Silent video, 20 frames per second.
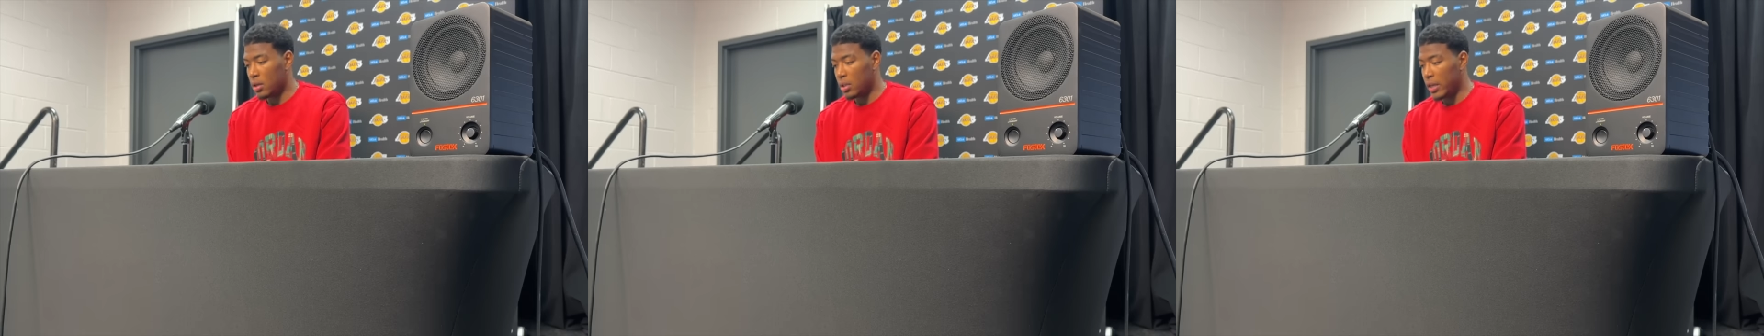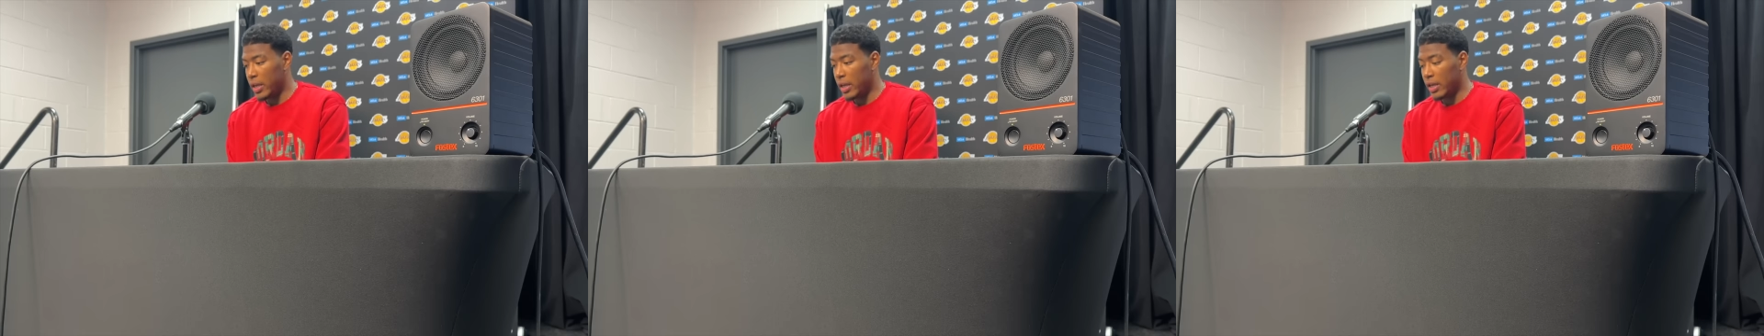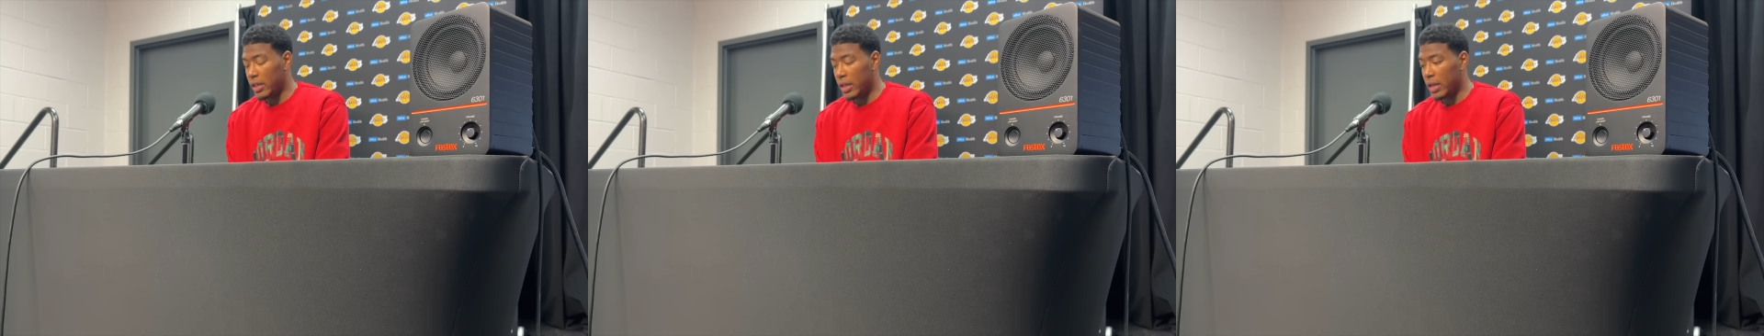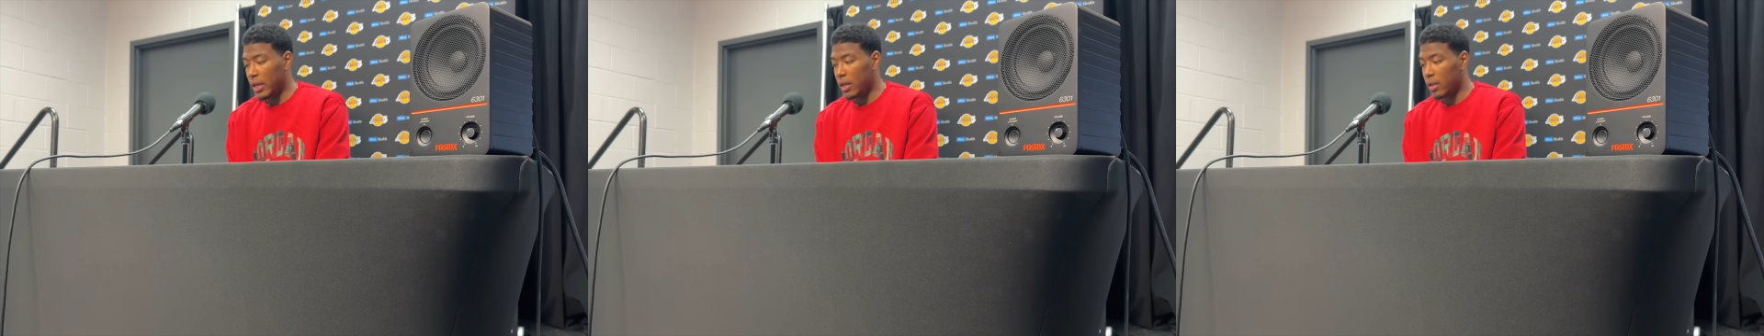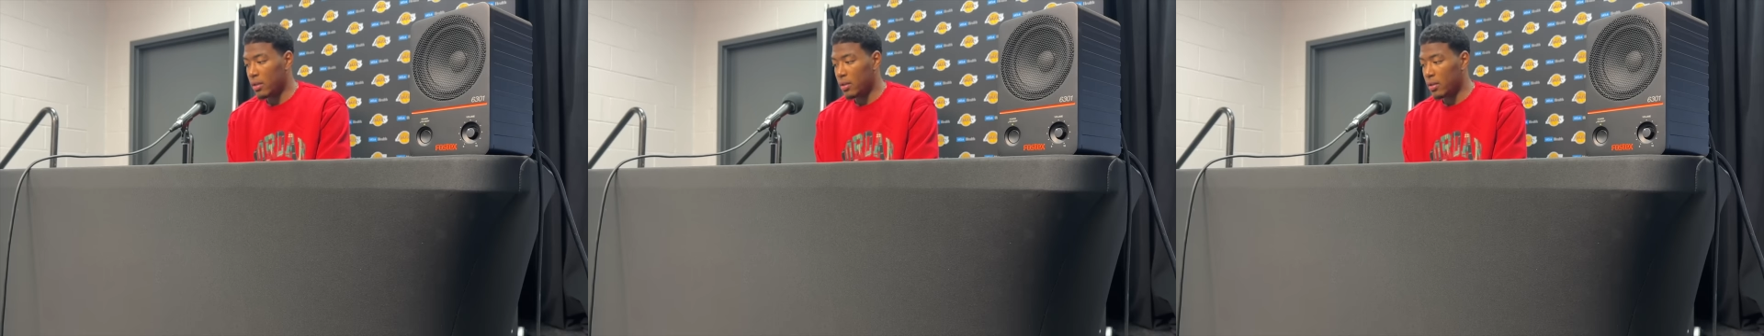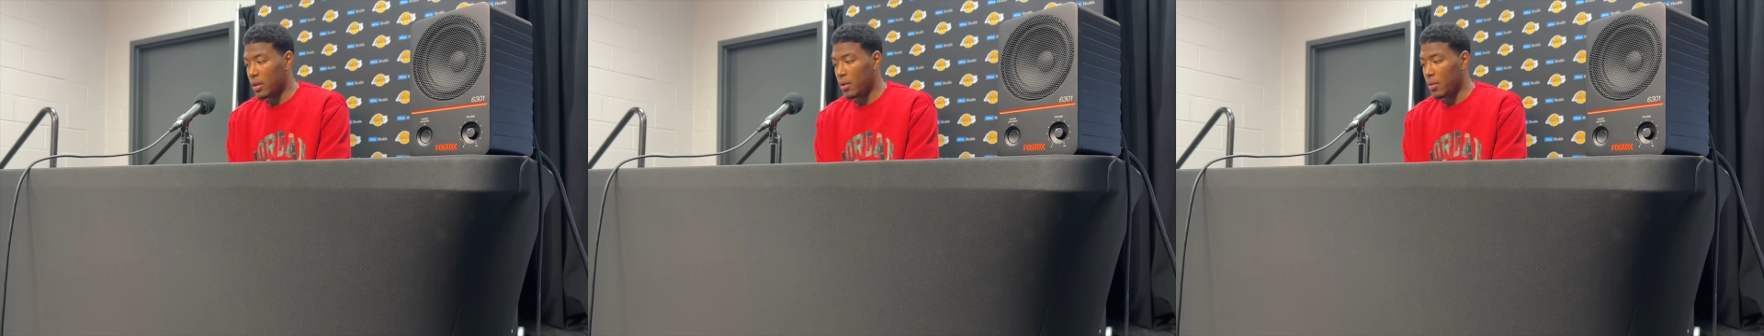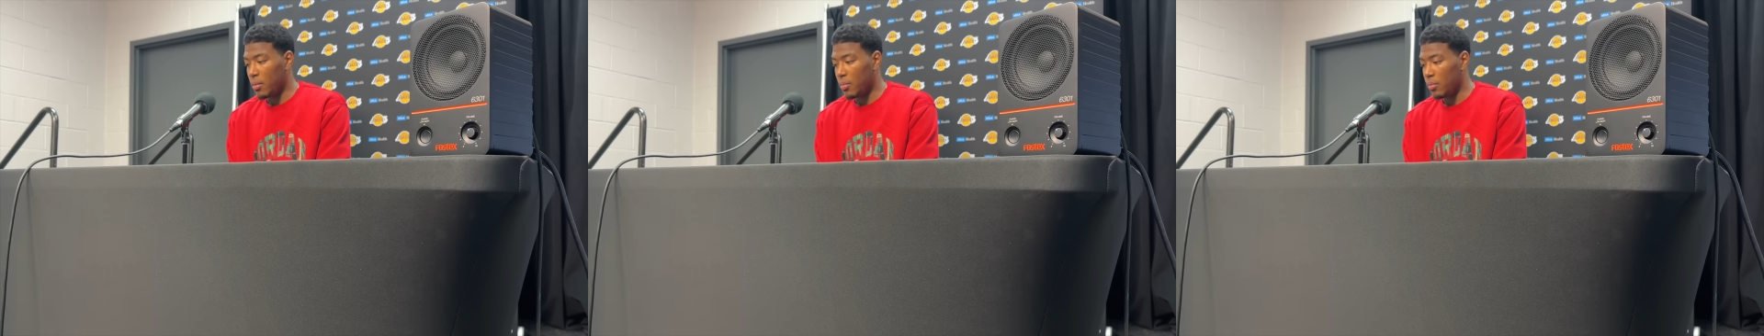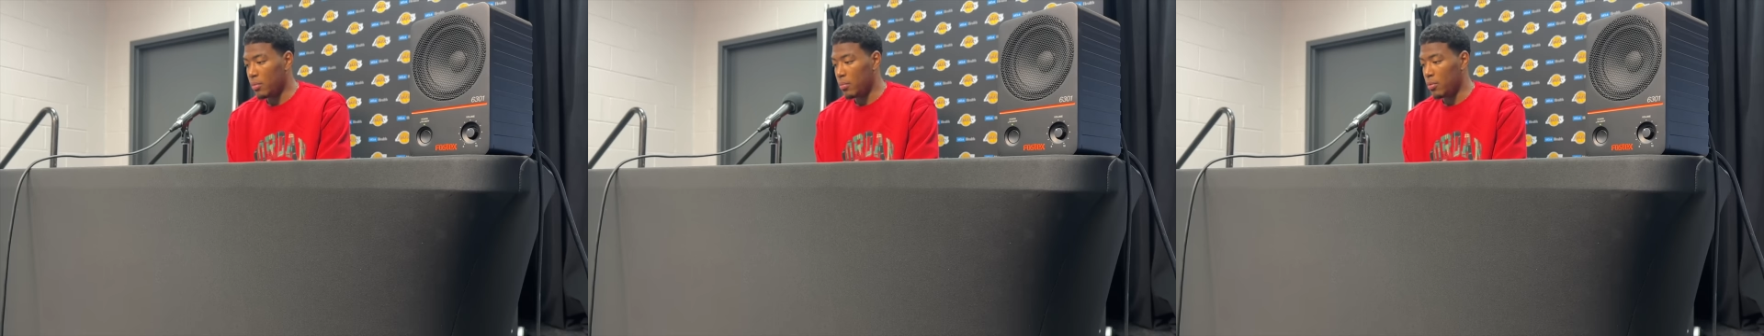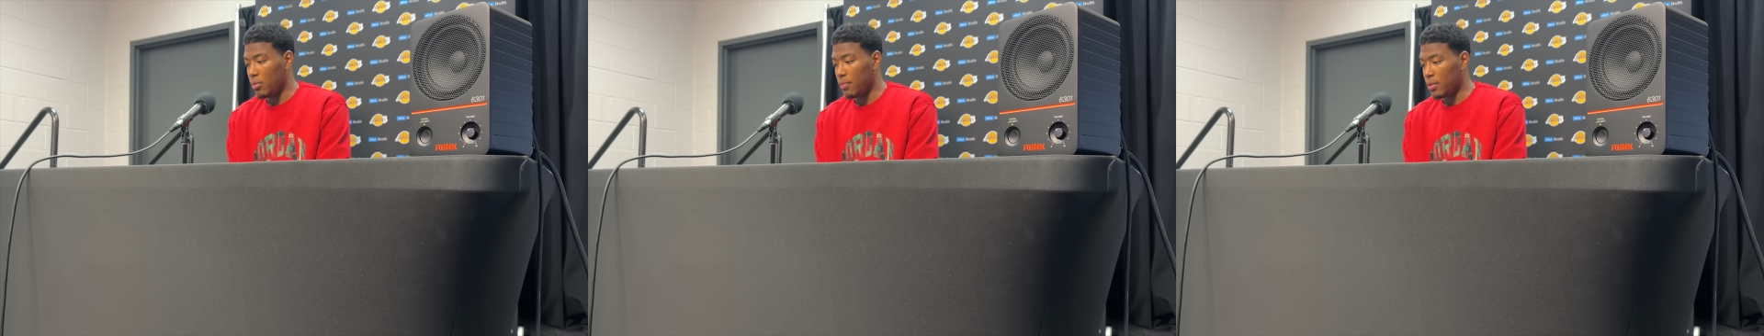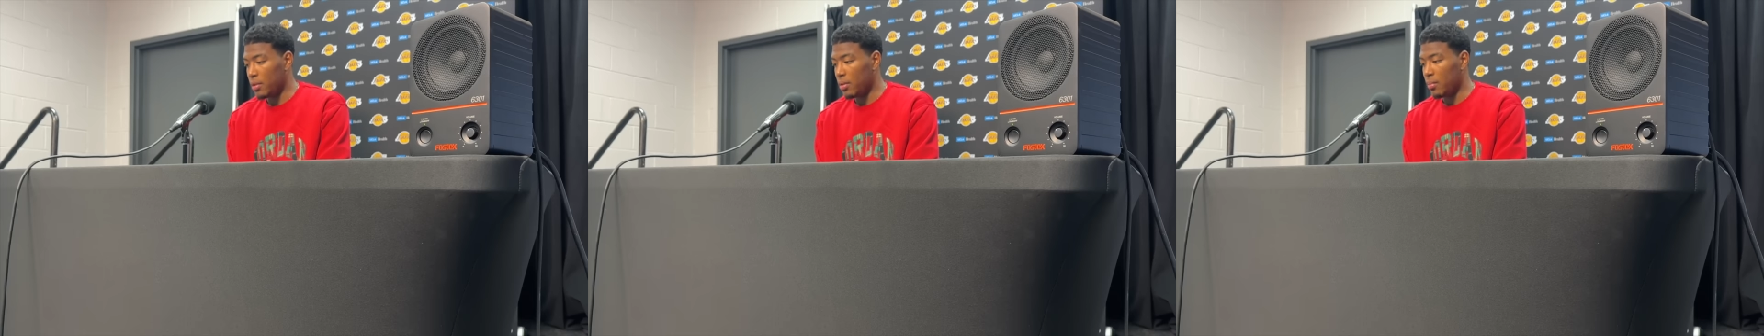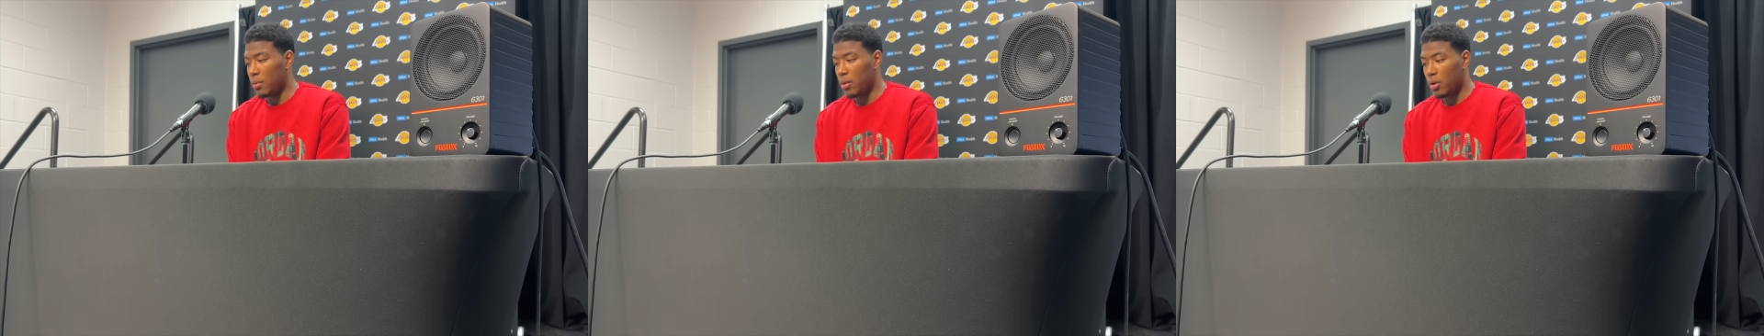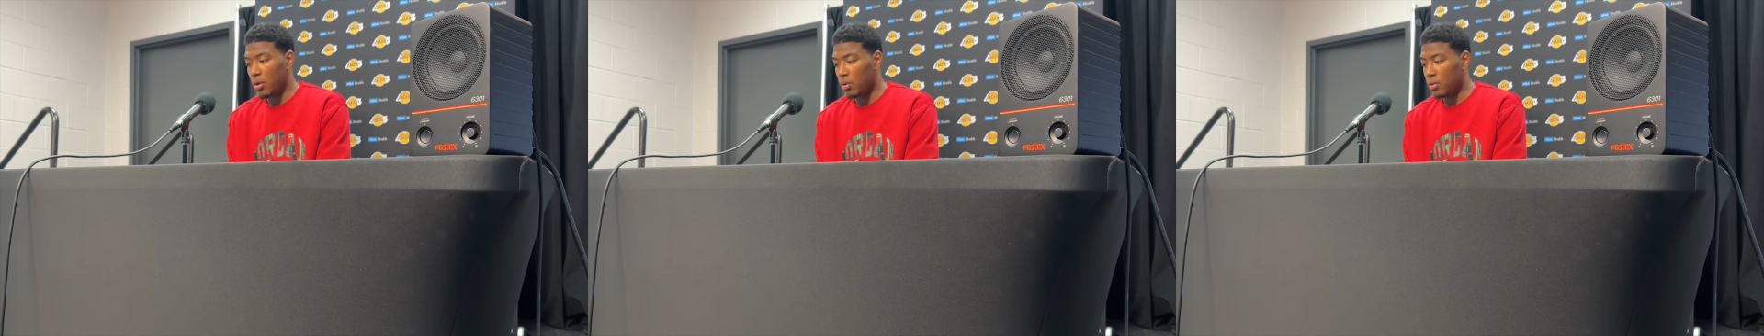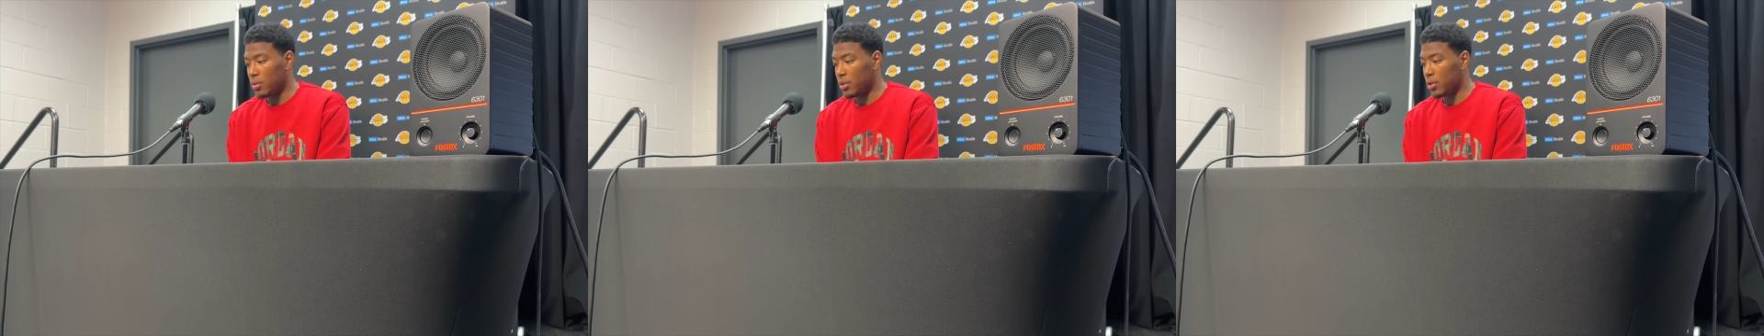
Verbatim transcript: they they they were moving the ball.